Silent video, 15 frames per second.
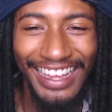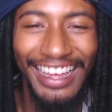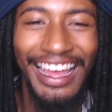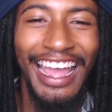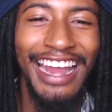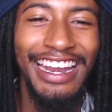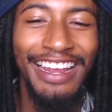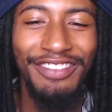
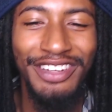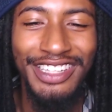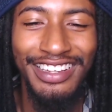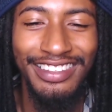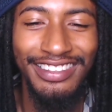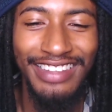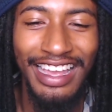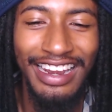Endeavor
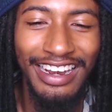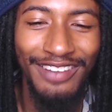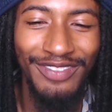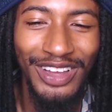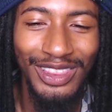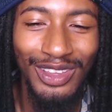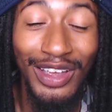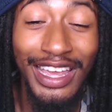just standing there. My
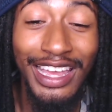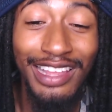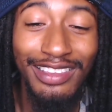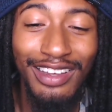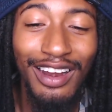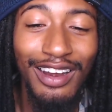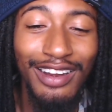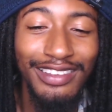throat, he
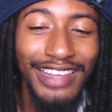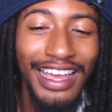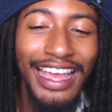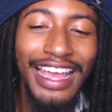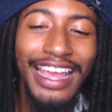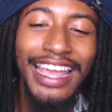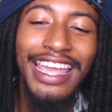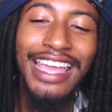turned,
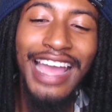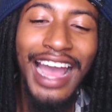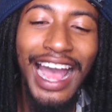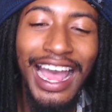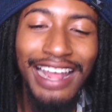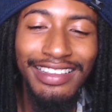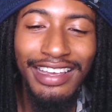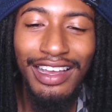he
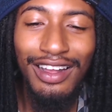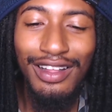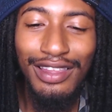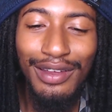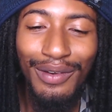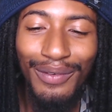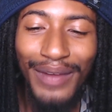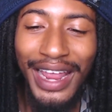hightailed
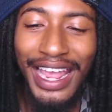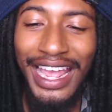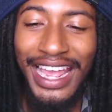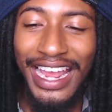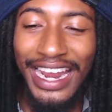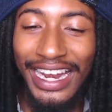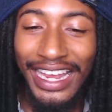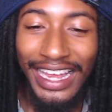and
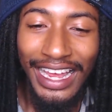ran.